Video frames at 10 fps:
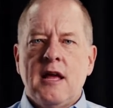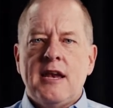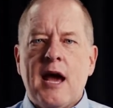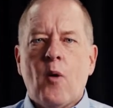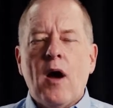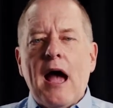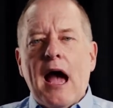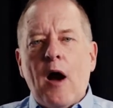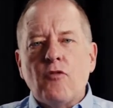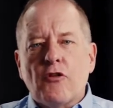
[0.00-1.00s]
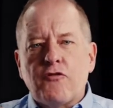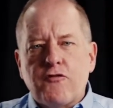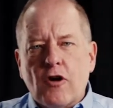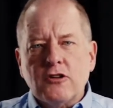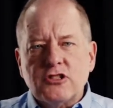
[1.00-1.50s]
Now, the
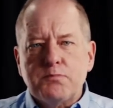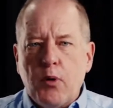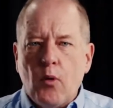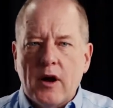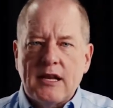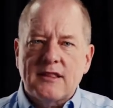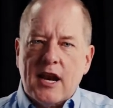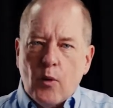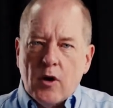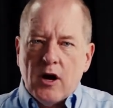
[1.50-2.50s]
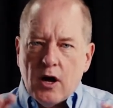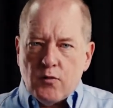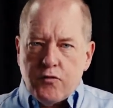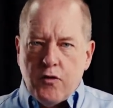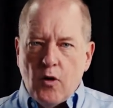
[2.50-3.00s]
first point that I want to
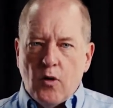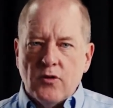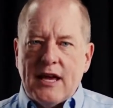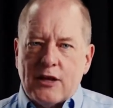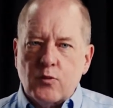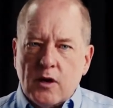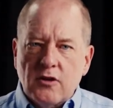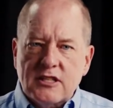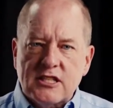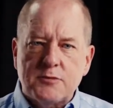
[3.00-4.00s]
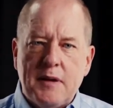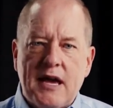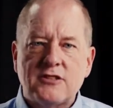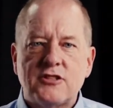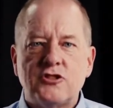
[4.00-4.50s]
unfold as we look at this
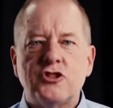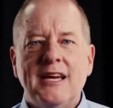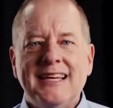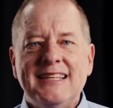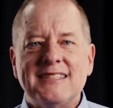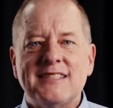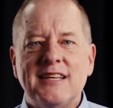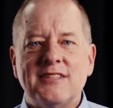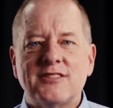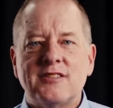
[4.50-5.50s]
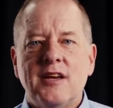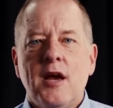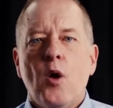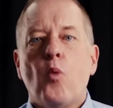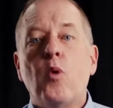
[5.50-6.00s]
passage is this
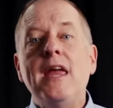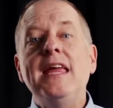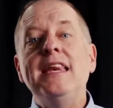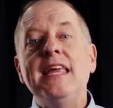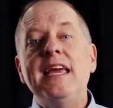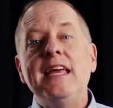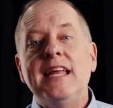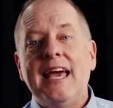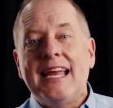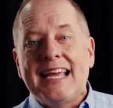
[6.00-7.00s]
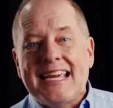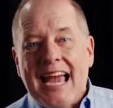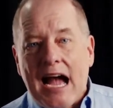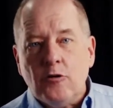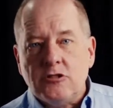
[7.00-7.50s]
we need an
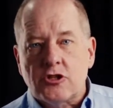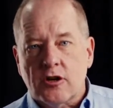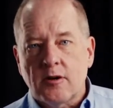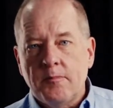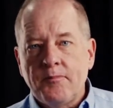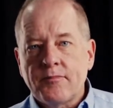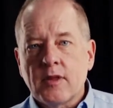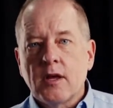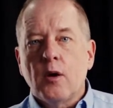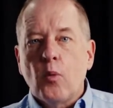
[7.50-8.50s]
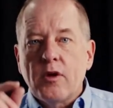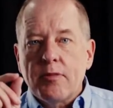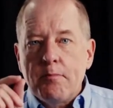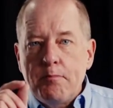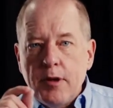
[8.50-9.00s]
encounter
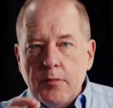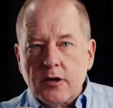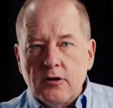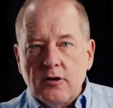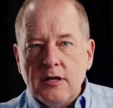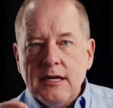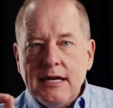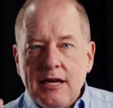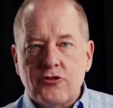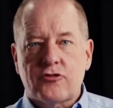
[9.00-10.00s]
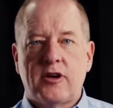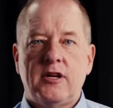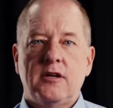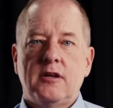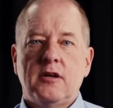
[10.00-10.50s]
with biblical
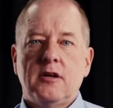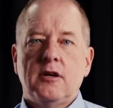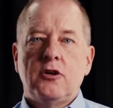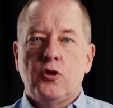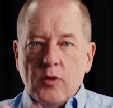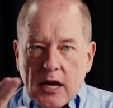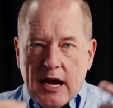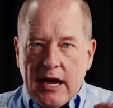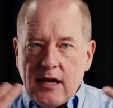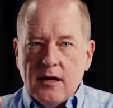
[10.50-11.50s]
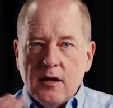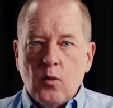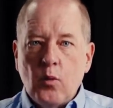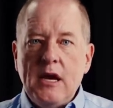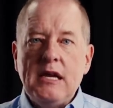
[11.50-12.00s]
history. You and I,
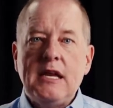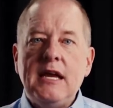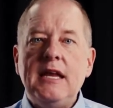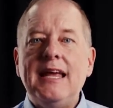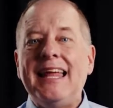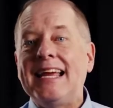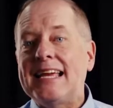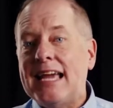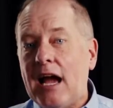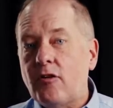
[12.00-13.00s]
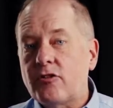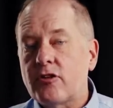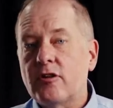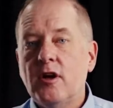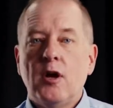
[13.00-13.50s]
we need an
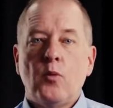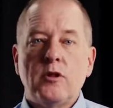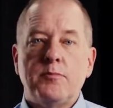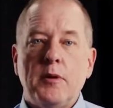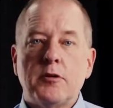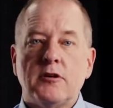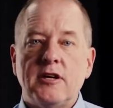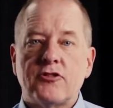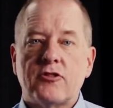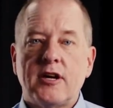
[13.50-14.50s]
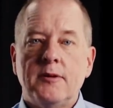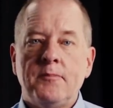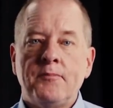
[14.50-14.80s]
encounter with biblical history.